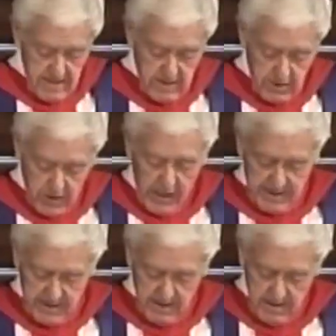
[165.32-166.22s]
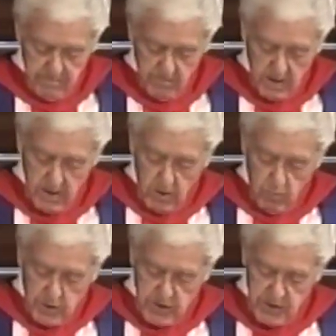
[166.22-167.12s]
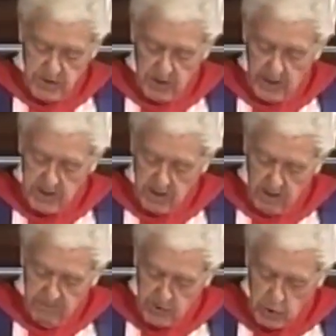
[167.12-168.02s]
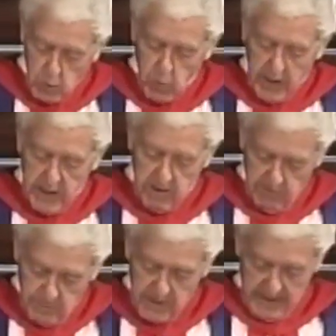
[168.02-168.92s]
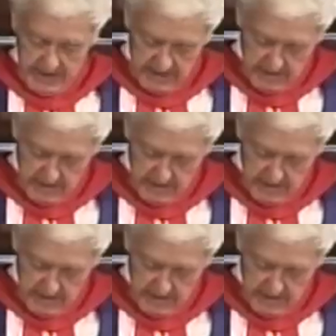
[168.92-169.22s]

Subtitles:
the light, which is the light of a new way of being.